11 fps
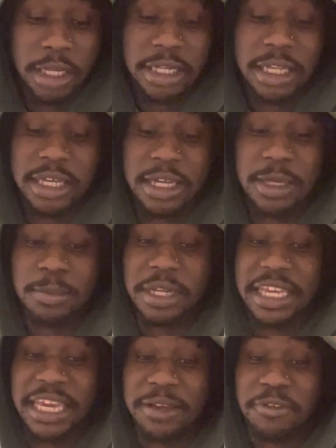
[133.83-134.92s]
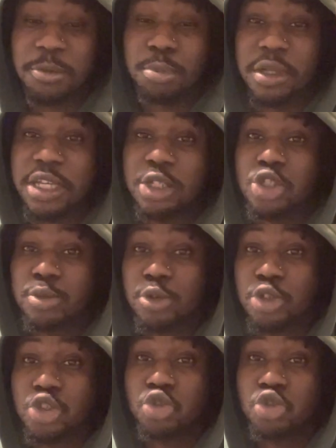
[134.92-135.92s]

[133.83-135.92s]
They came from playing sports.